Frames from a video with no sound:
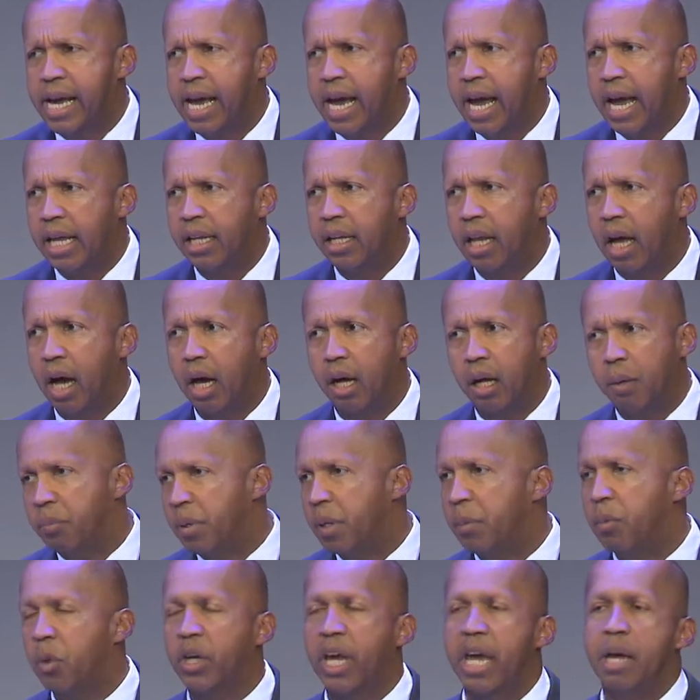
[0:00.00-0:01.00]
And
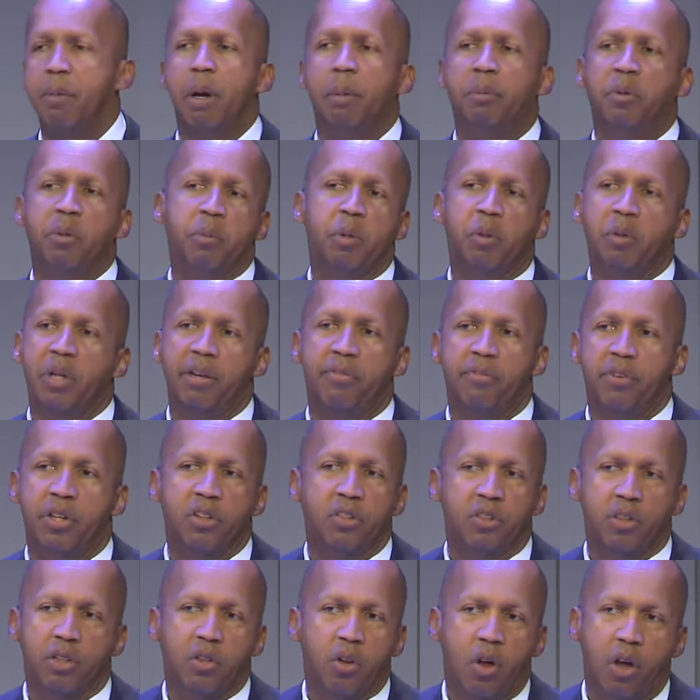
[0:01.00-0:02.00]
people came up to me when I
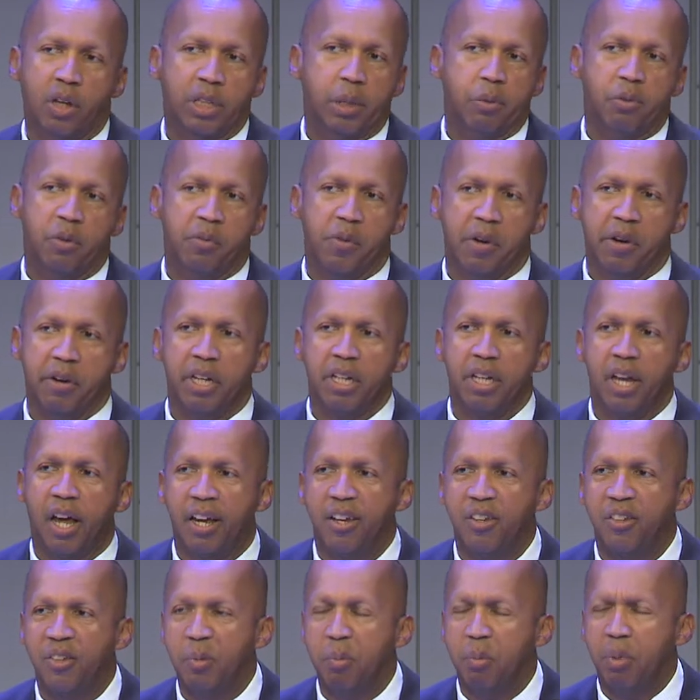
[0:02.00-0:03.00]
finished the talk. They were very
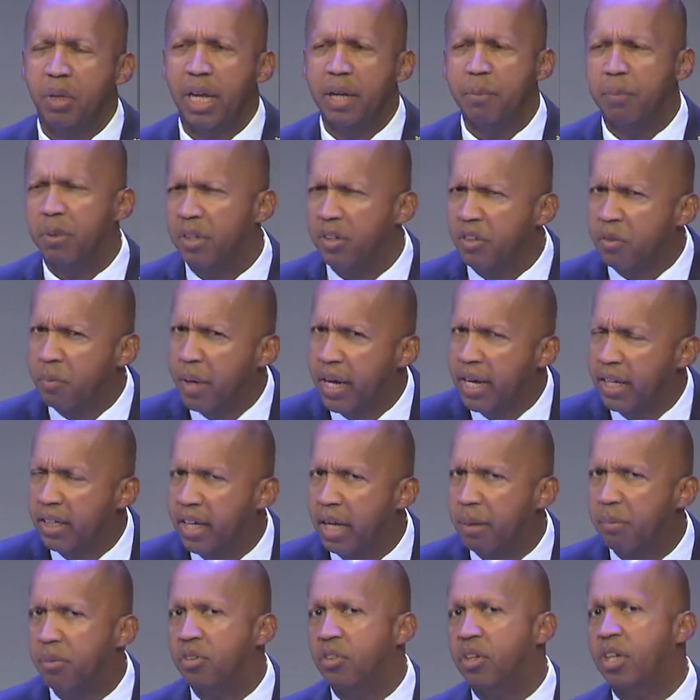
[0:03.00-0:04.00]
nice and polite, but this man
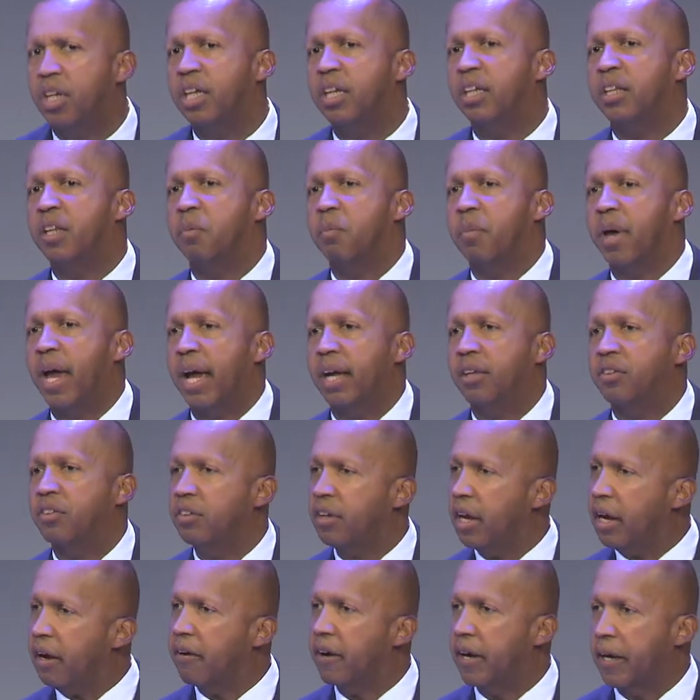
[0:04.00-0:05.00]
kept sitting in the back
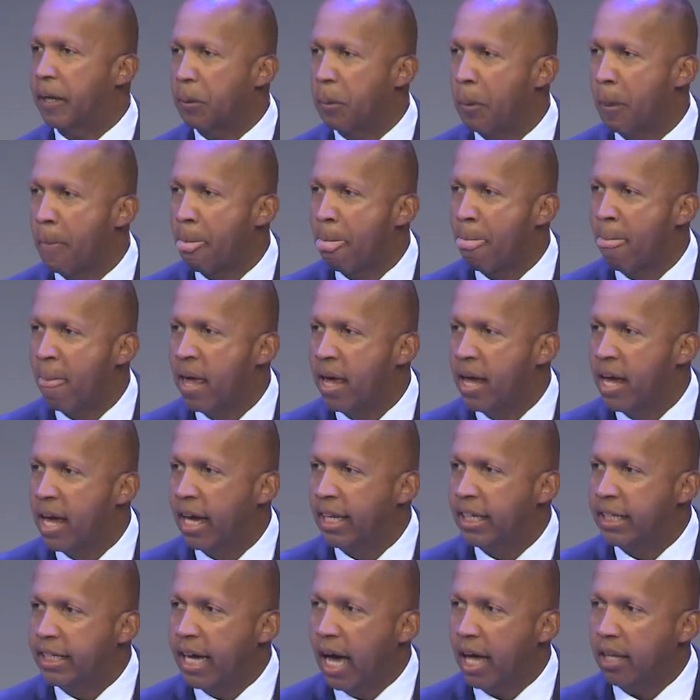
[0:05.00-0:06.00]
staring.
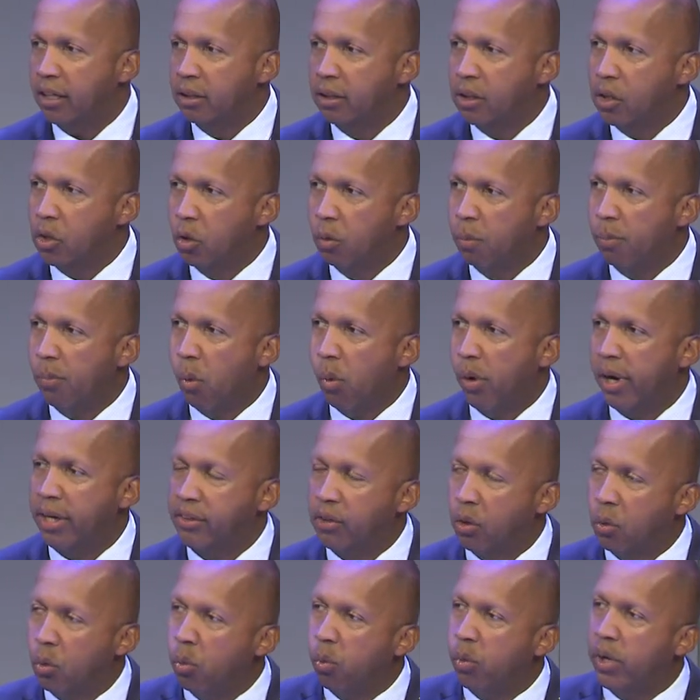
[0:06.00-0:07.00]
And he got a little boy
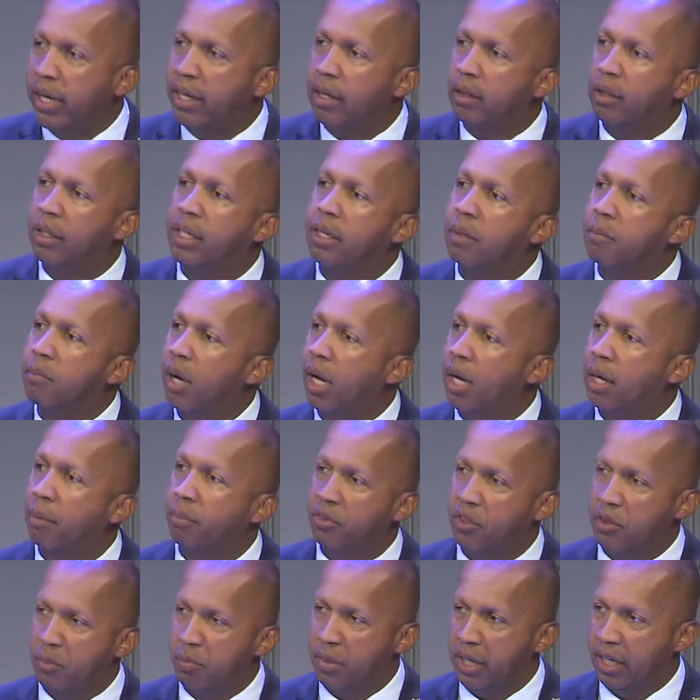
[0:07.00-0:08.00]
to wheel him
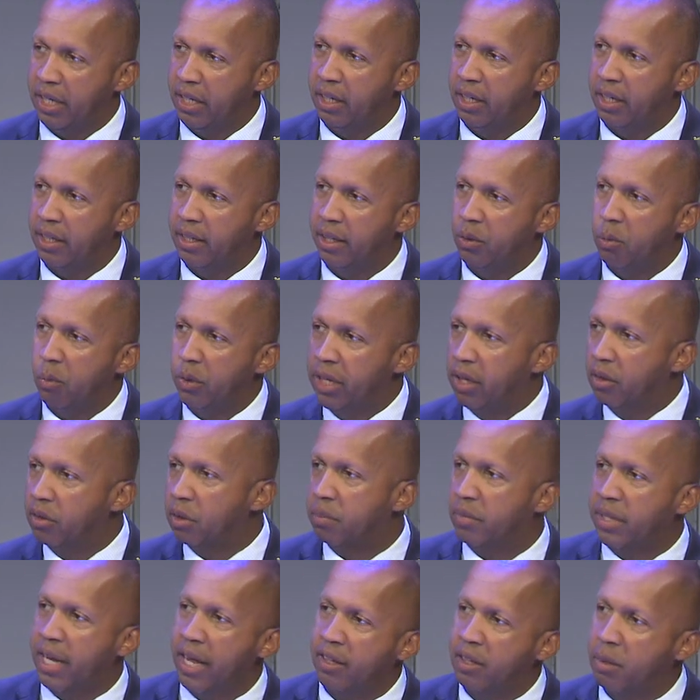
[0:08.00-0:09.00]
up to me. And he wheeled
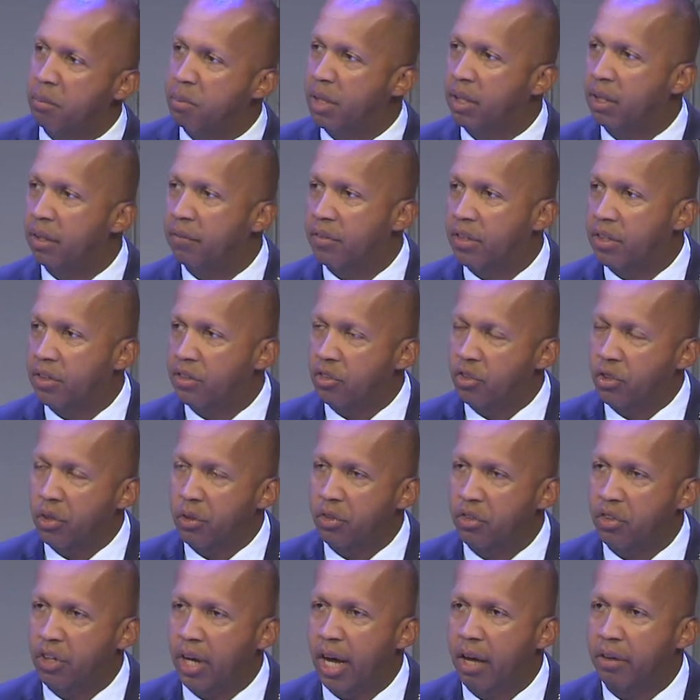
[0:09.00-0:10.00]
him down the middle of this
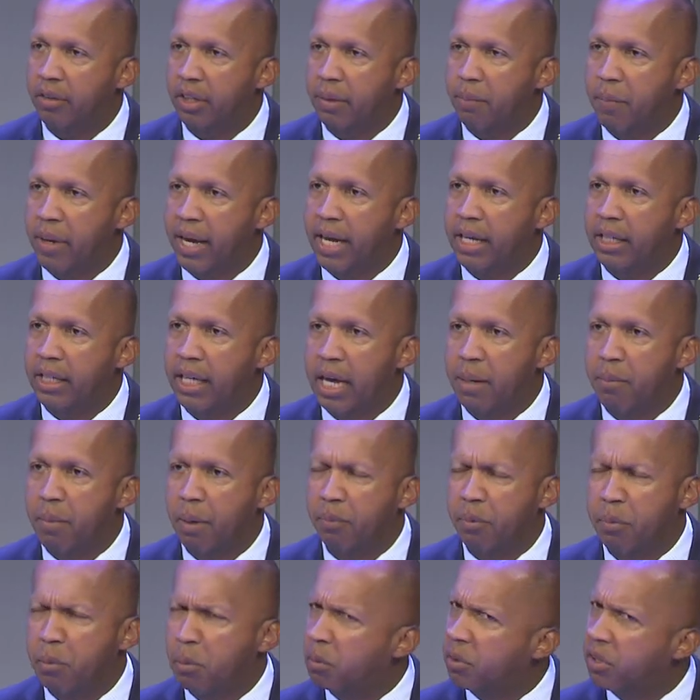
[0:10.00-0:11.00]
church aisle. And the man came
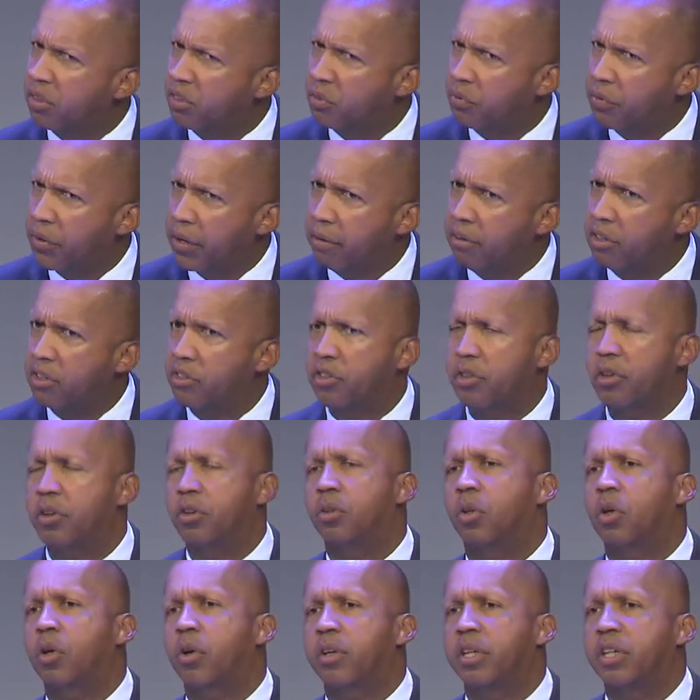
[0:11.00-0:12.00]
up to me with this very
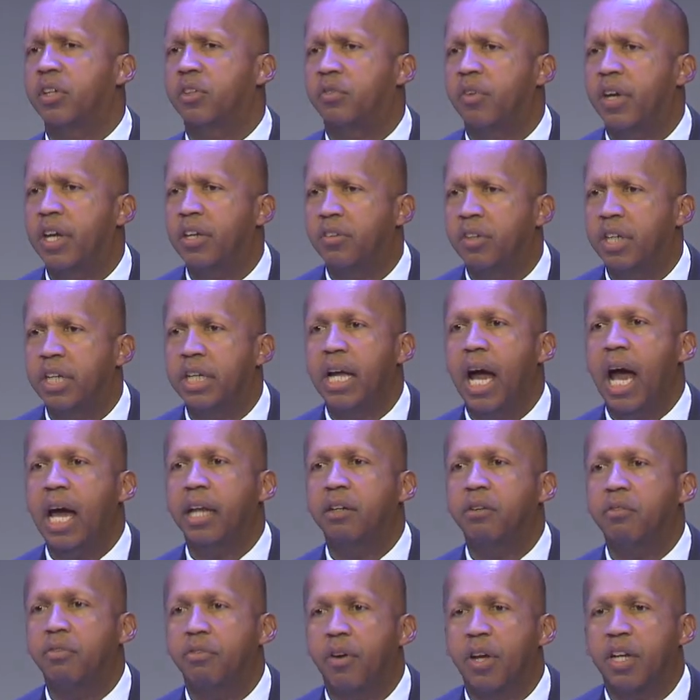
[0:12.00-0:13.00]
stern look on his face. And he got
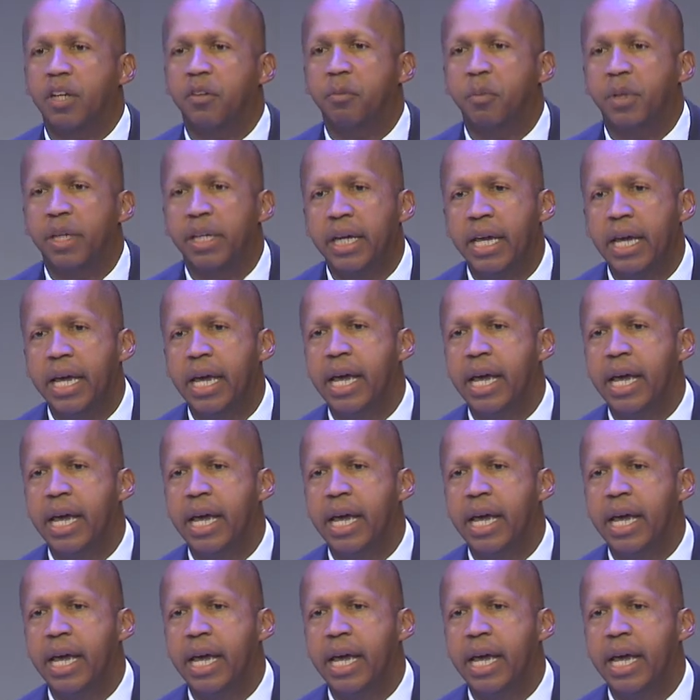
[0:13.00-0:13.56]
in front of me,